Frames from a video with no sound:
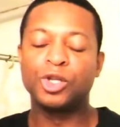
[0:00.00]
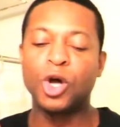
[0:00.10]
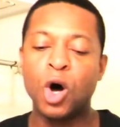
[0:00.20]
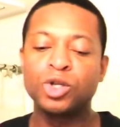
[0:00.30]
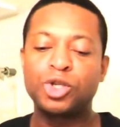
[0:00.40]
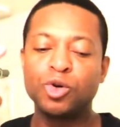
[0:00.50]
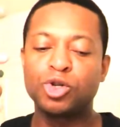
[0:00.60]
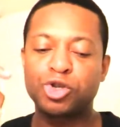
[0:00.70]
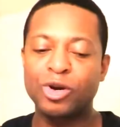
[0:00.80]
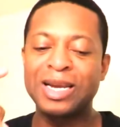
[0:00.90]
Don't
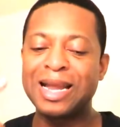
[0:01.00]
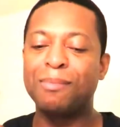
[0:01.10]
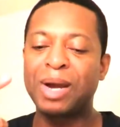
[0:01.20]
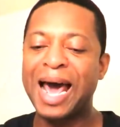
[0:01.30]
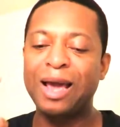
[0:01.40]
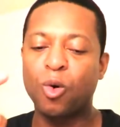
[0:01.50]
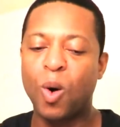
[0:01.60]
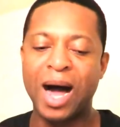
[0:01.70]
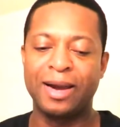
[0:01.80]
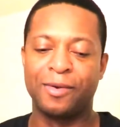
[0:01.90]
you treat them like
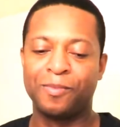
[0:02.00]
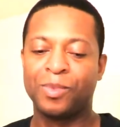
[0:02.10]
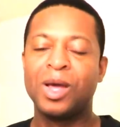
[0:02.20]
one.